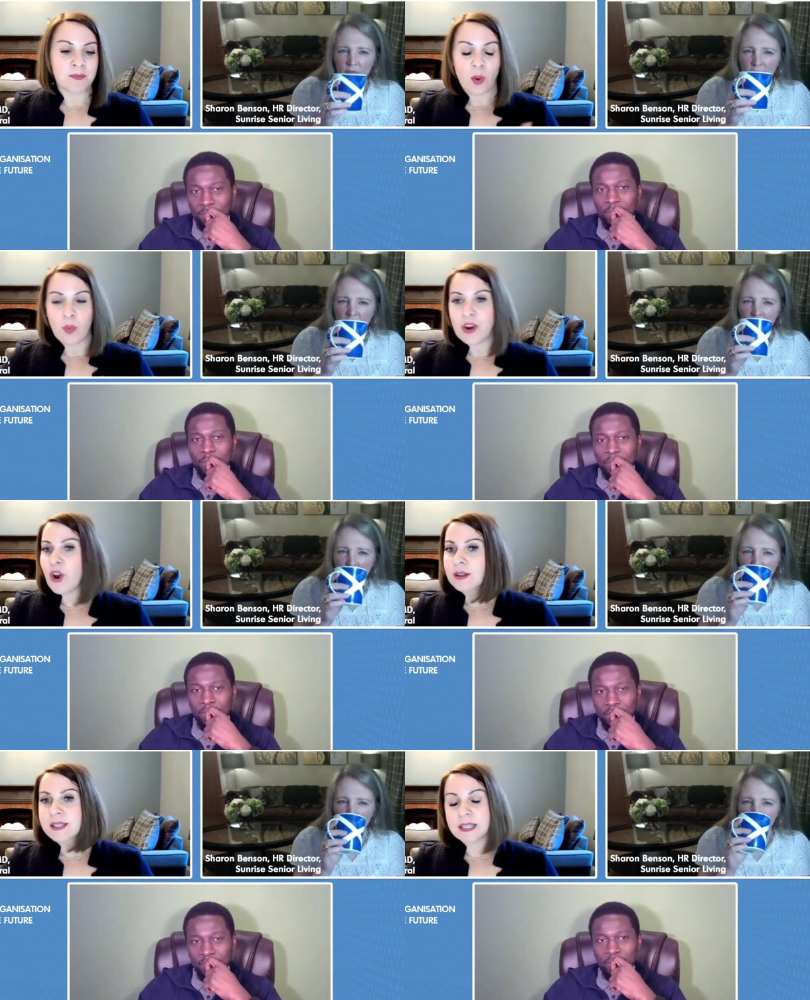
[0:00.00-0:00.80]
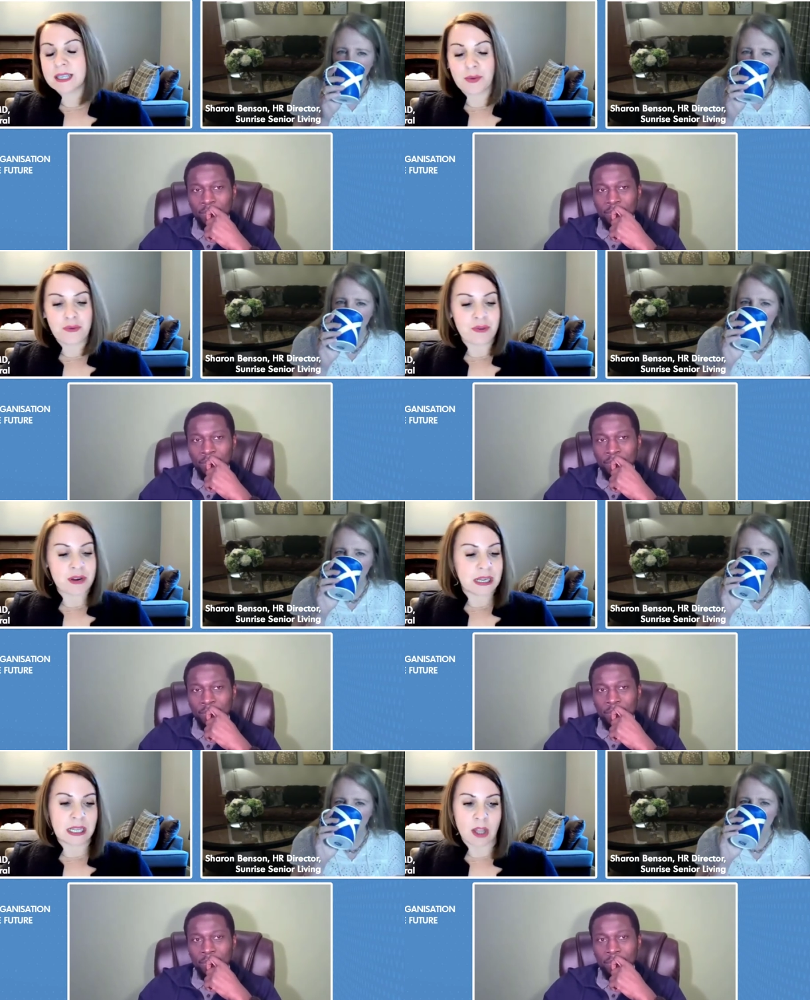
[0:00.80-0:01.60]
Speaker 1: we're not seeing
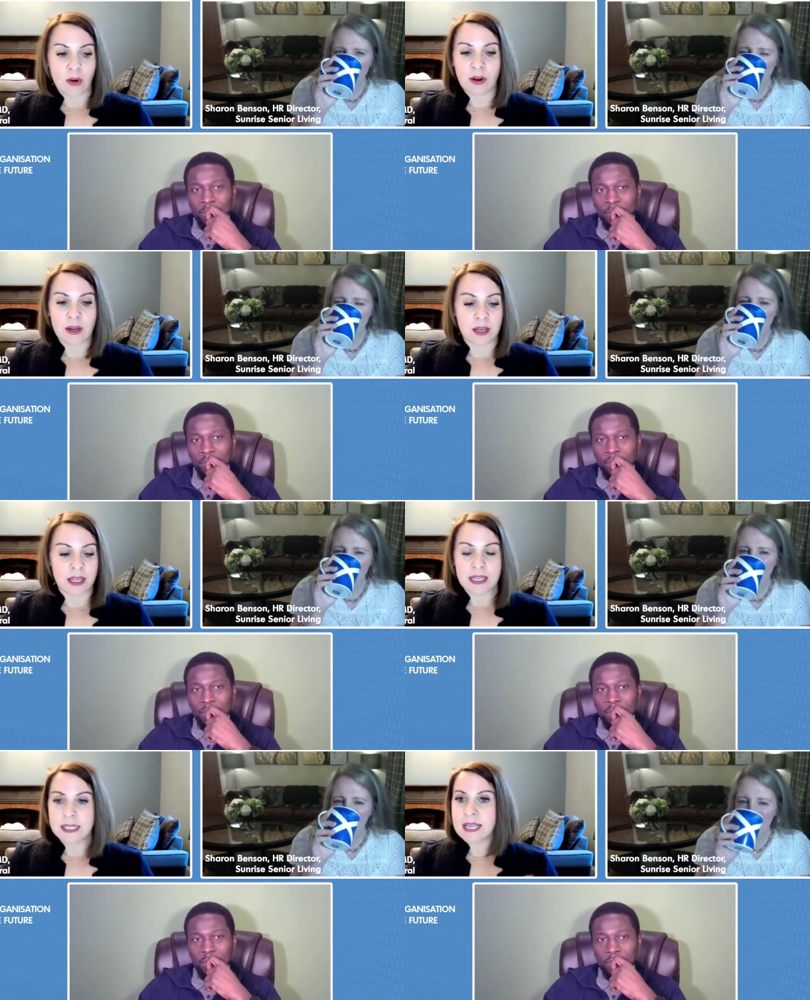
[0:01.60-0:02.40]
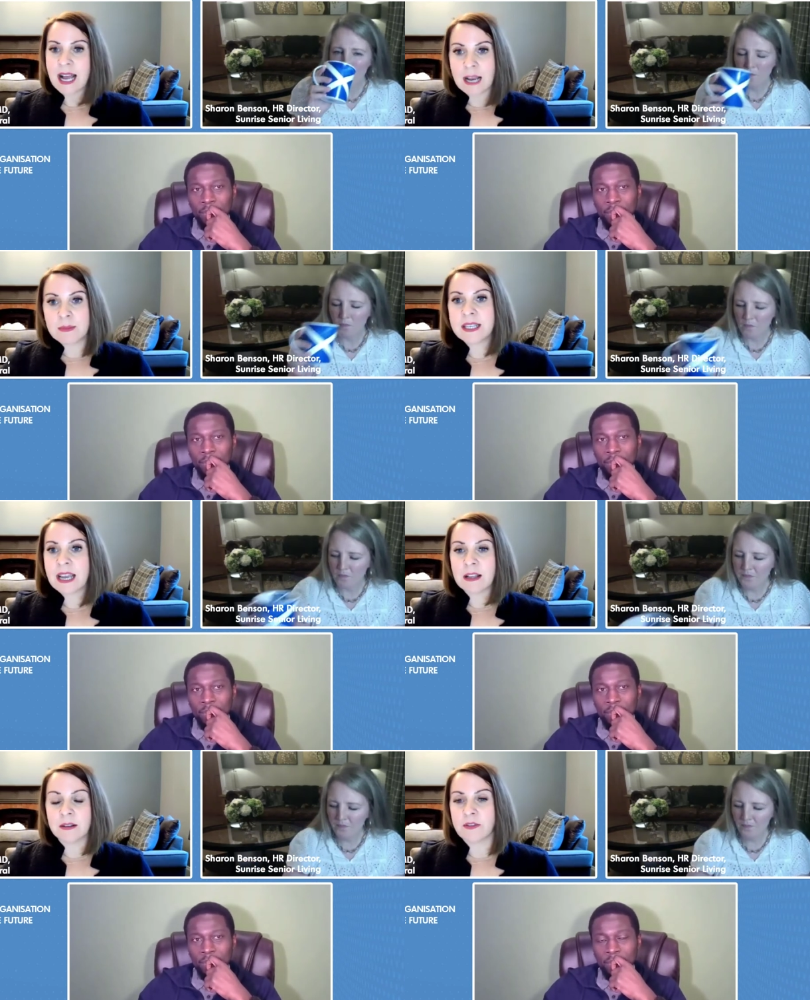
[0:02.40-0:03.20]
really long
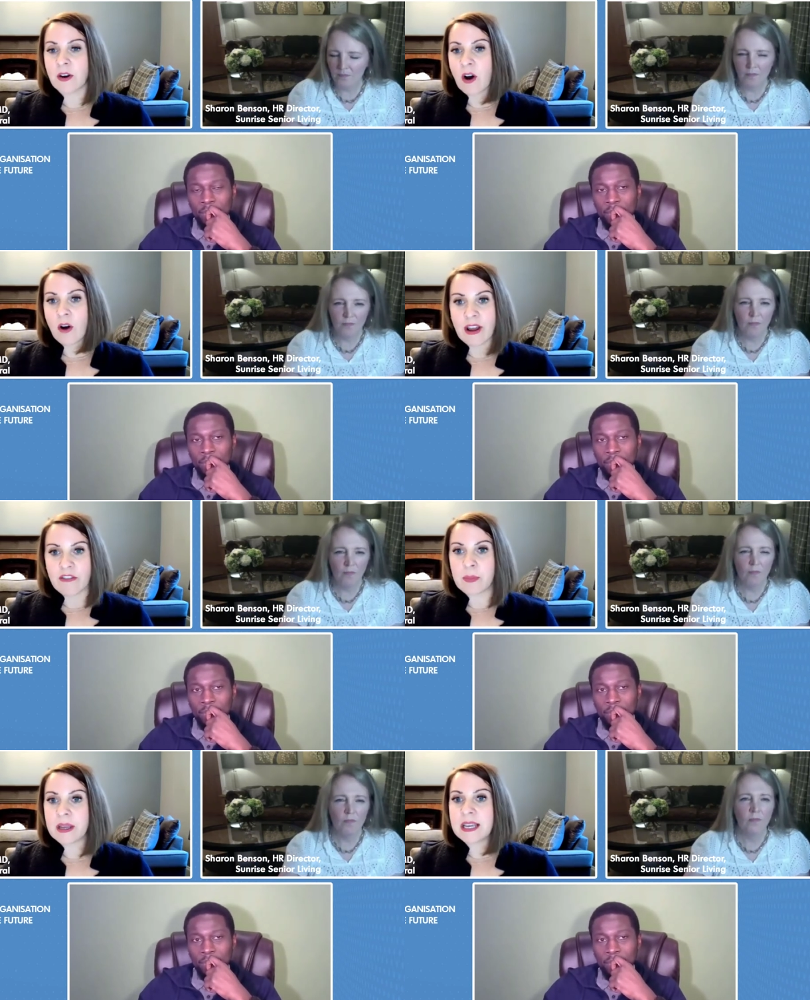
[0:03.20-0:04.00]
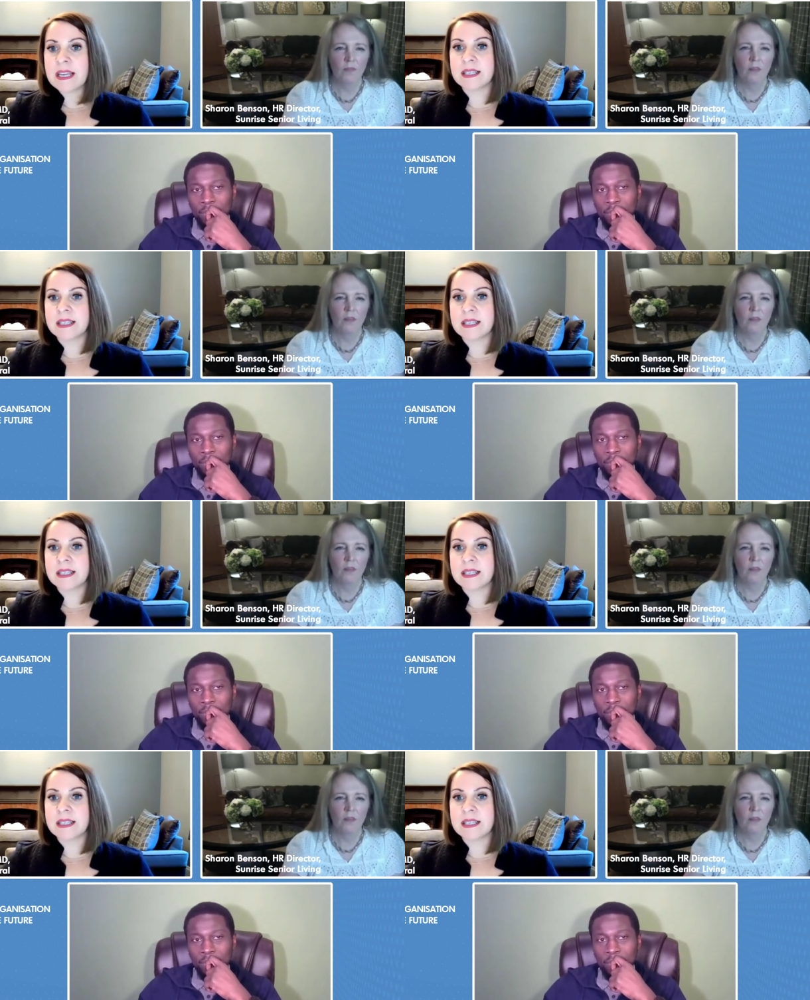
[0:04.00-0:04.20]
timescales for RFPs.